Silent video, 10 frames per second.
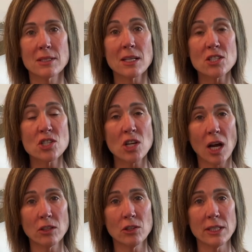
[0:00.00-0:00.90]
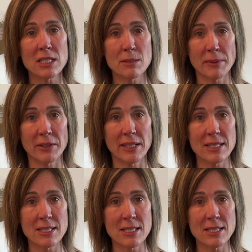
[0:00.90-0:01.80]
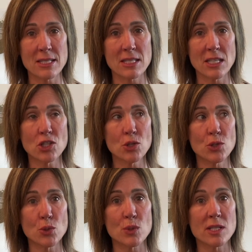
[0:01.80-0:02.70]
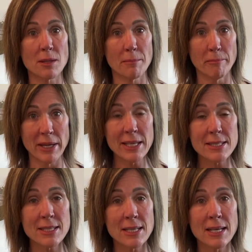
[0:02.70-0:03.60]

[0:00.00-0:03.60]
Such childhood experiences teach you to submit